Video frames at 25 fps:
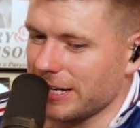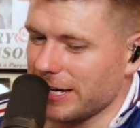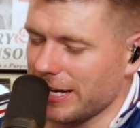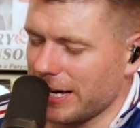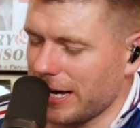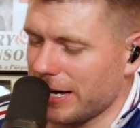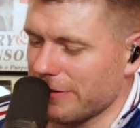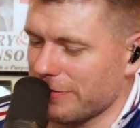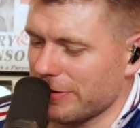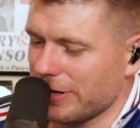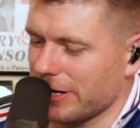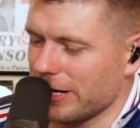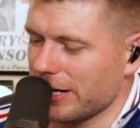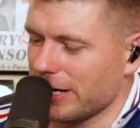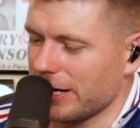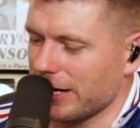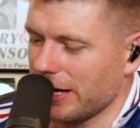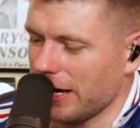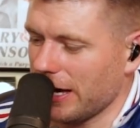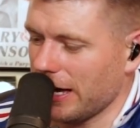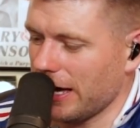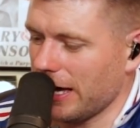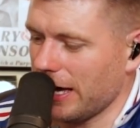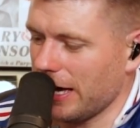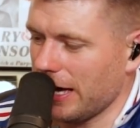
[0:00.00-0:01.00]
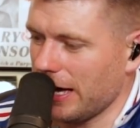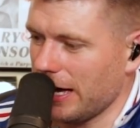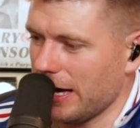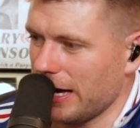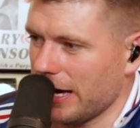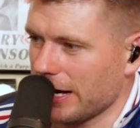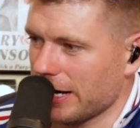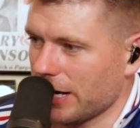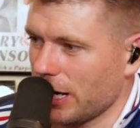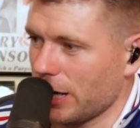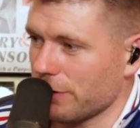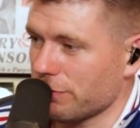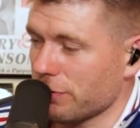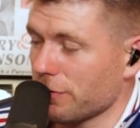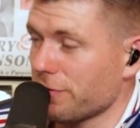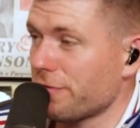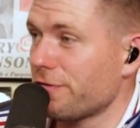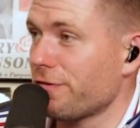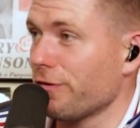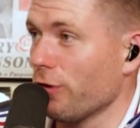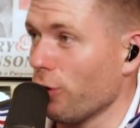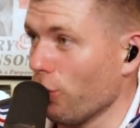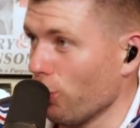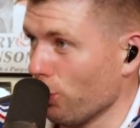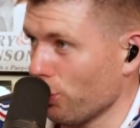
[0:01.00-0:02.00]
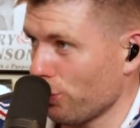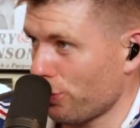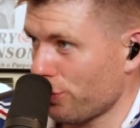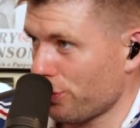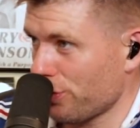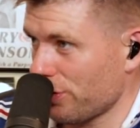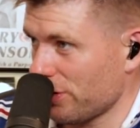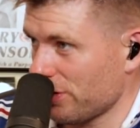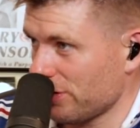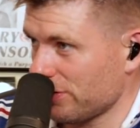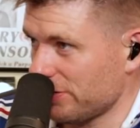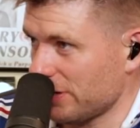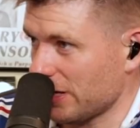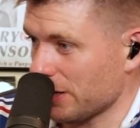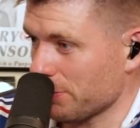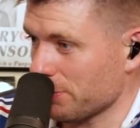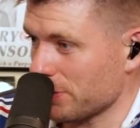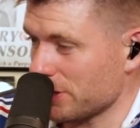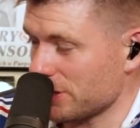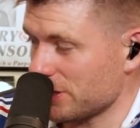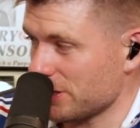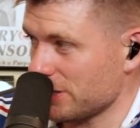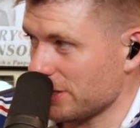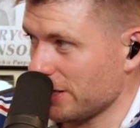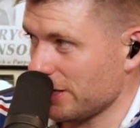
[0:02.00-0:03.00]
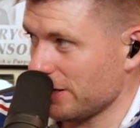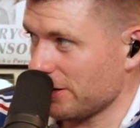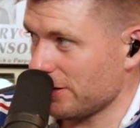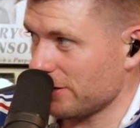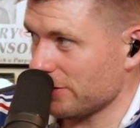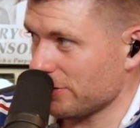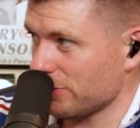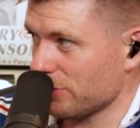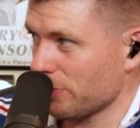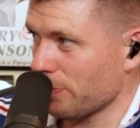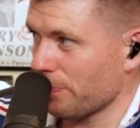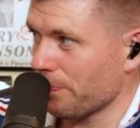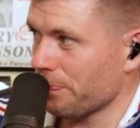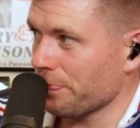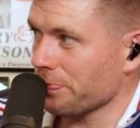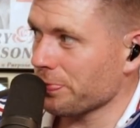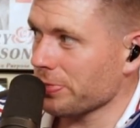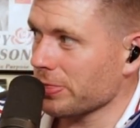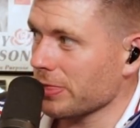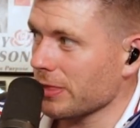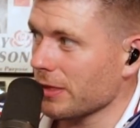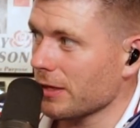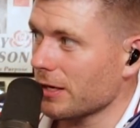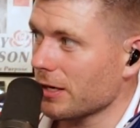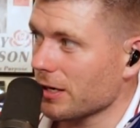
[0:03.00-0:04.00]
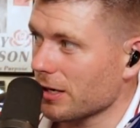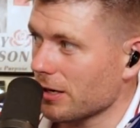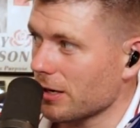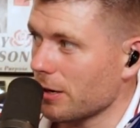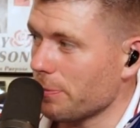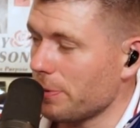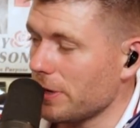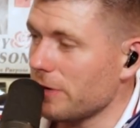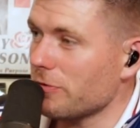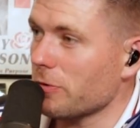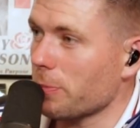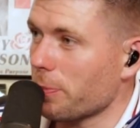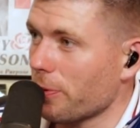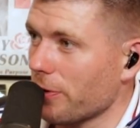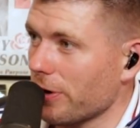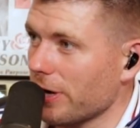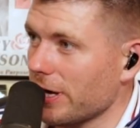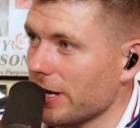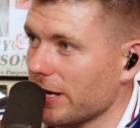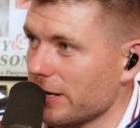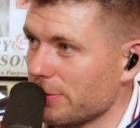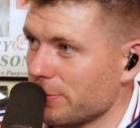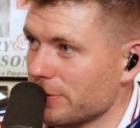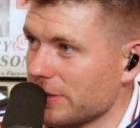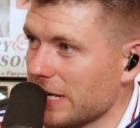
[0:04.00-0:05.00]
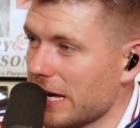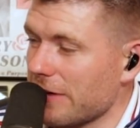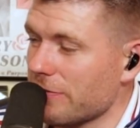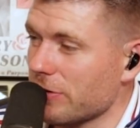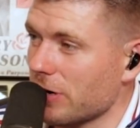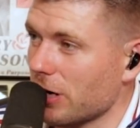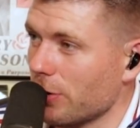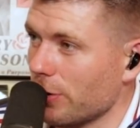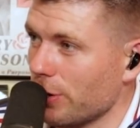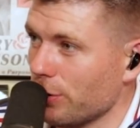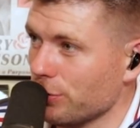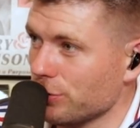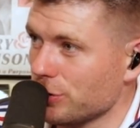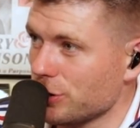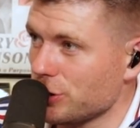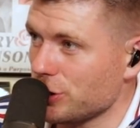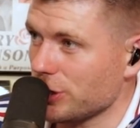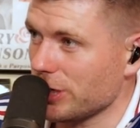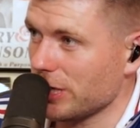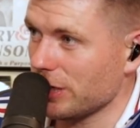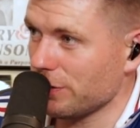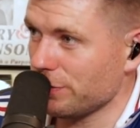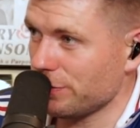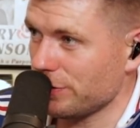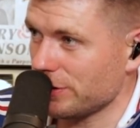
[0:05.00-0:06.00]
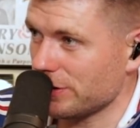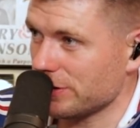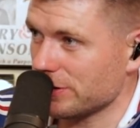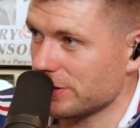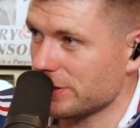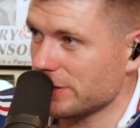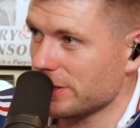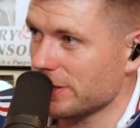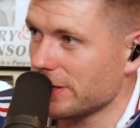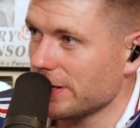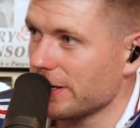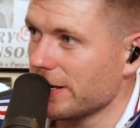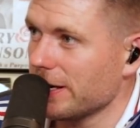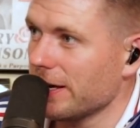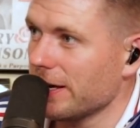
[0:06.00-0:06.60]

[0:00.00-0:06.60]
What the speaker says: They have a kind of a float segment in theirs. A bit of a parade, but they have it around the GA field.